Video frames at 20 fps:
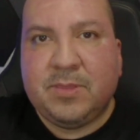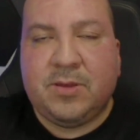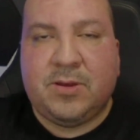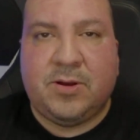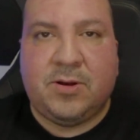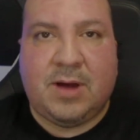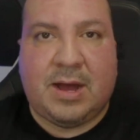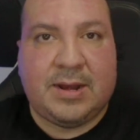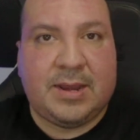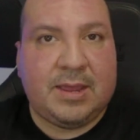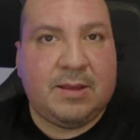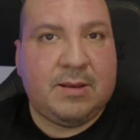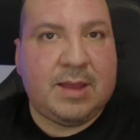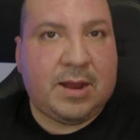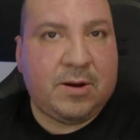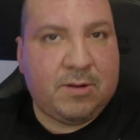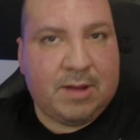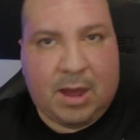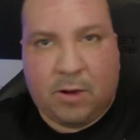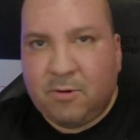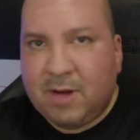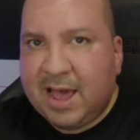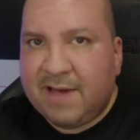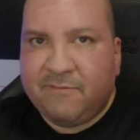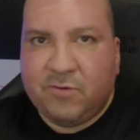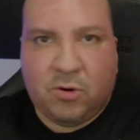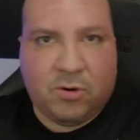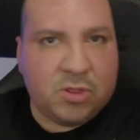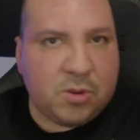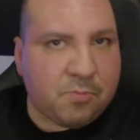I don't
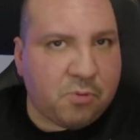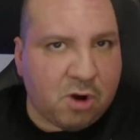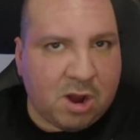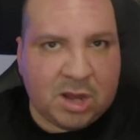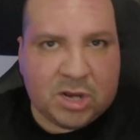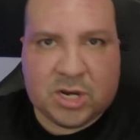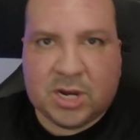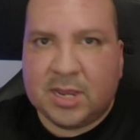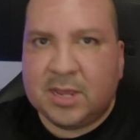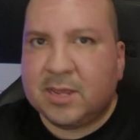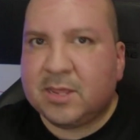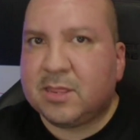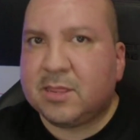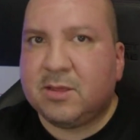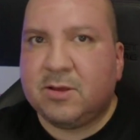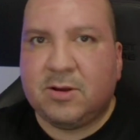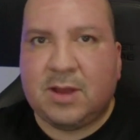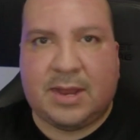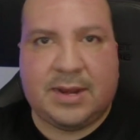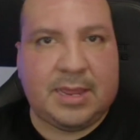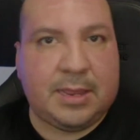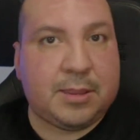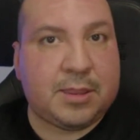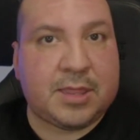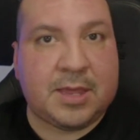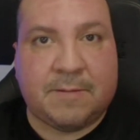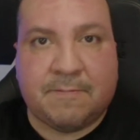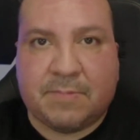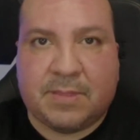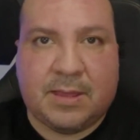have no other projects. I need
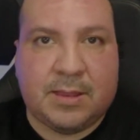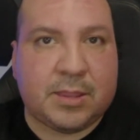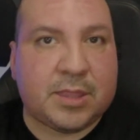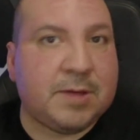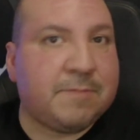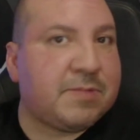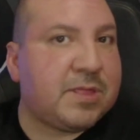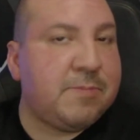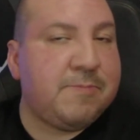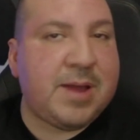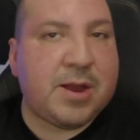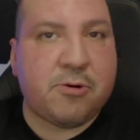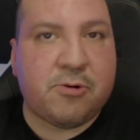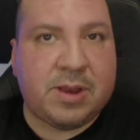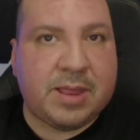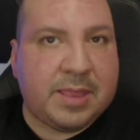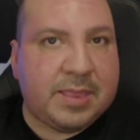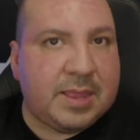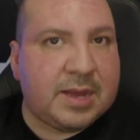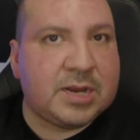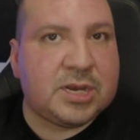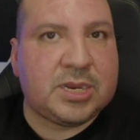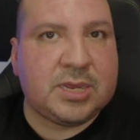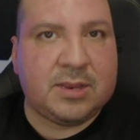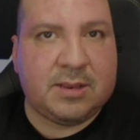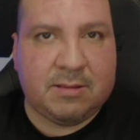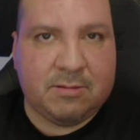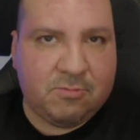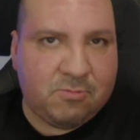something better than nothing.